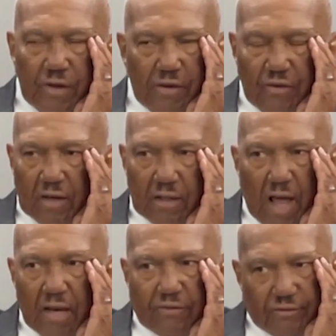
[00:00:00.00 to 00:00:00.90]
that's a
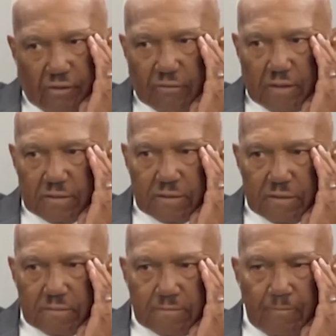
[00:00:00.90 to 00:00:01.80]
lot of students
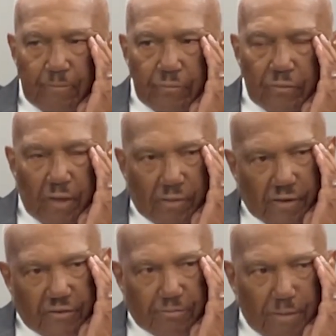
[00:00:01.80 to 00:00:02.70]
that
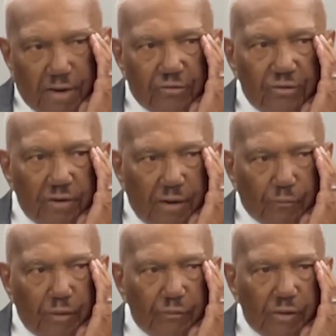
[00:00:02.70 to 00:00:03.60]
this ministry that
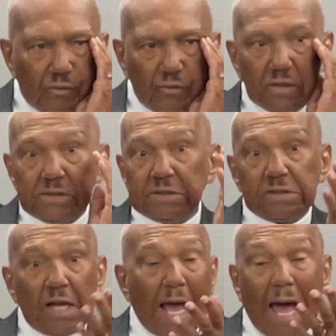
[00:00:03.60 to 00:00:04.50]
we recruit.
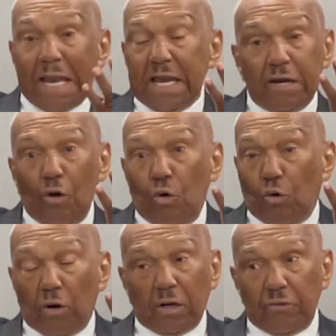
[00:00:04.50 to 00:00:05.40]
I didn't know
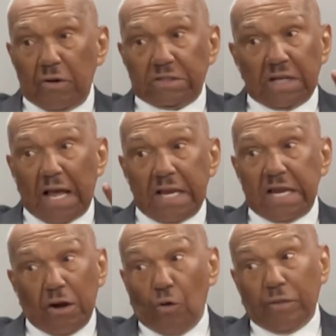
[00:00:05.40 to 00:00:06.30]
Oral and Rich, I
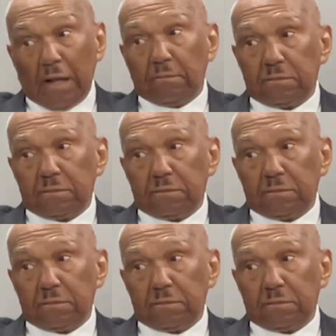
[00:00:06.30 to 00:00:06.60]
didn't know them.